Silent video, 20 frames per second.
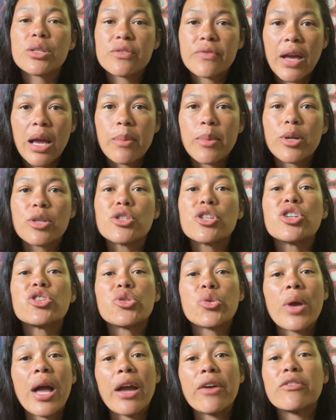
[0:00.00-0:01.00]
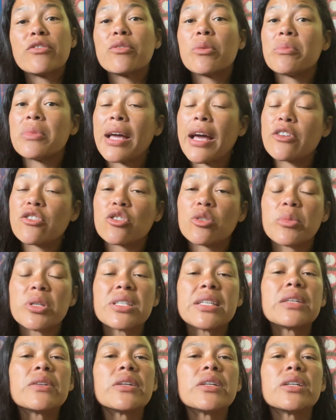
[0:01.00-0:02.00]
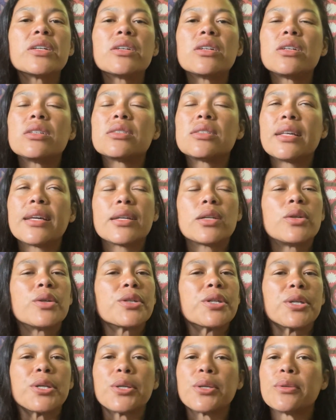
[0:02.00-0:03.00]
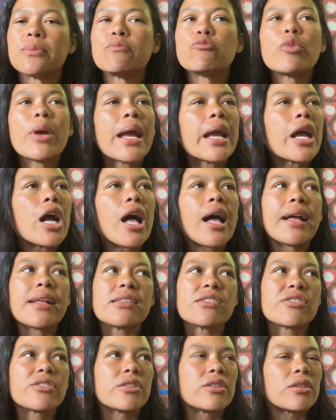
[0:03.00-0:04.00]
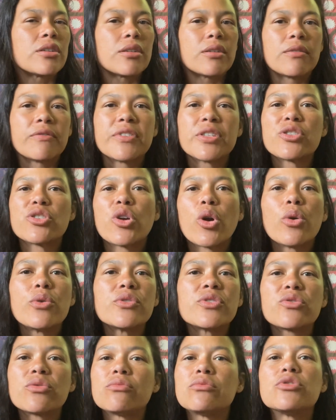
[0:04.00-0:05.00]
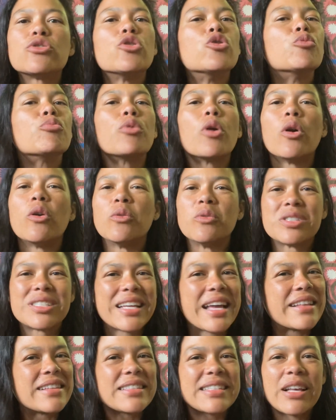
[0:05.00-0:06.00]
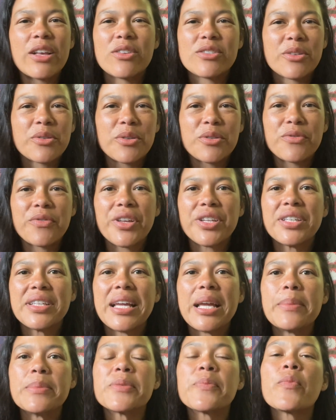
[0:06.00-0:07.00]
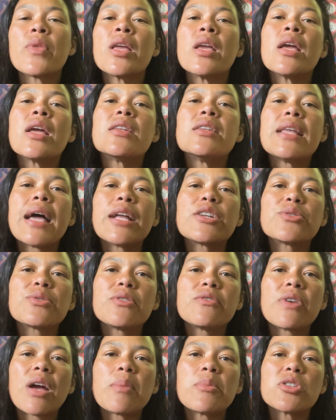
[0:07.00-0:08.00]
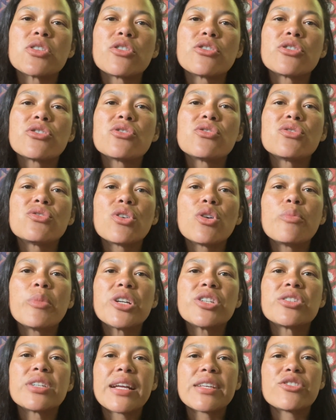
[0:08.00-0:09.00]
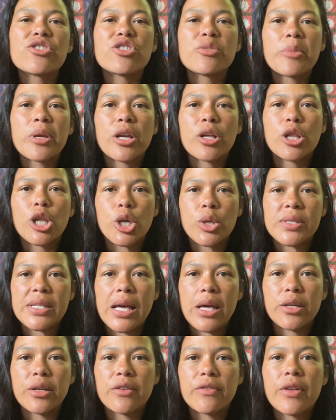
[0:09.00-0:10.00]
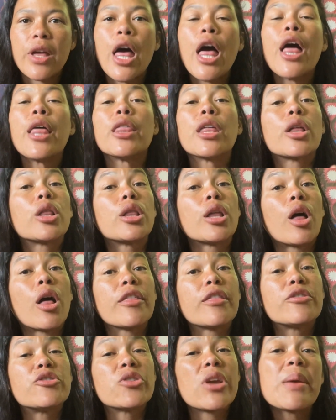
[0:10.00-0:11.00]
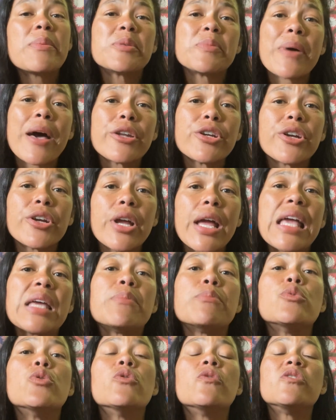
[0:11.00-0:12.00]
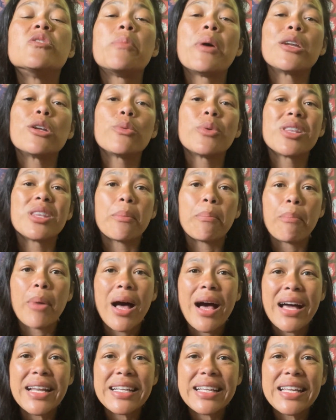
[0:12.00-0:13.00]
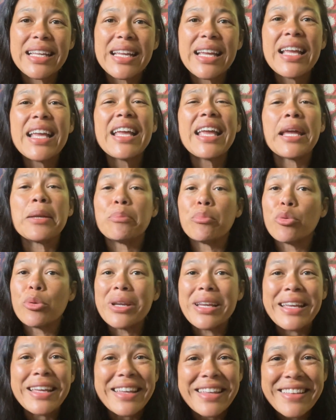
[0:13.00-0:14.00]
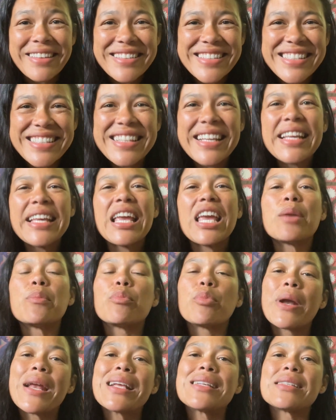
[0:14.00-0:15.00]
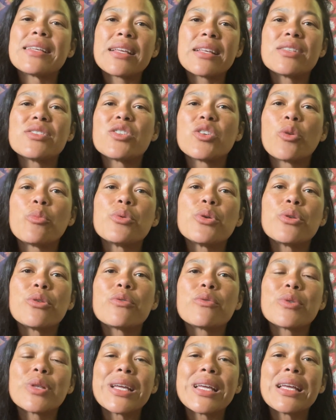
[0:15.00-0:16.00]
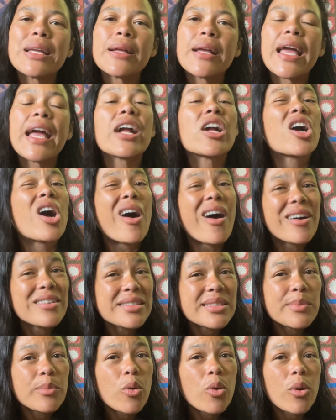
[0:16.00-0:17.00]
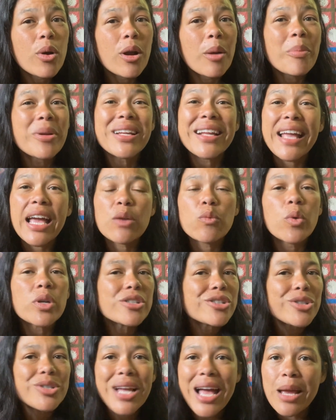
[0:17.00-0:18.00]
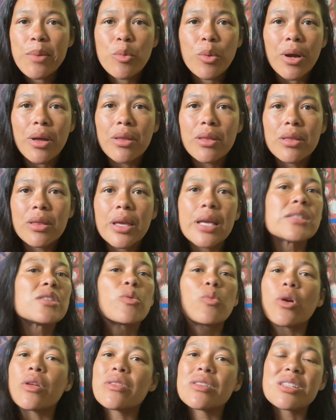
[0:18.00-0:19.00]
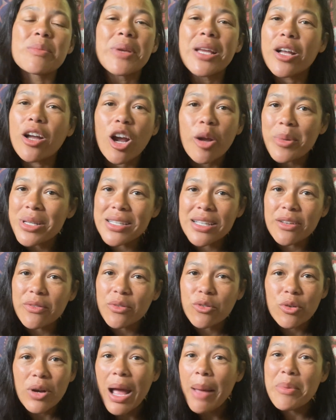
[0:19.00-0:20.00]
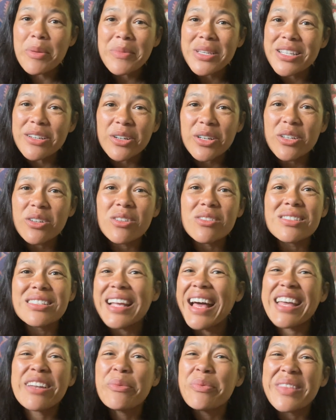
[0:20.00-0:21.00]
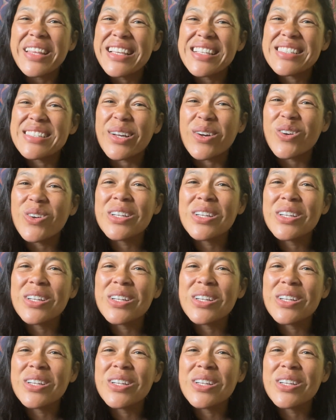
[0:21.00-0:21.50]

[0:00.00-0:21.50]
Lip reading: fibers derived from natural materials like all your rayons, your viscose, cupros, tencels, all those funny names. Natural fibers are just so much nicer to make clothes out of. The cloth drapes better, it moves better with the body, it breathes, it breaks in so beautifully. It costs more, but again, what is your time worth? Is it worth it to make garments out of crappy materials? I don't think so.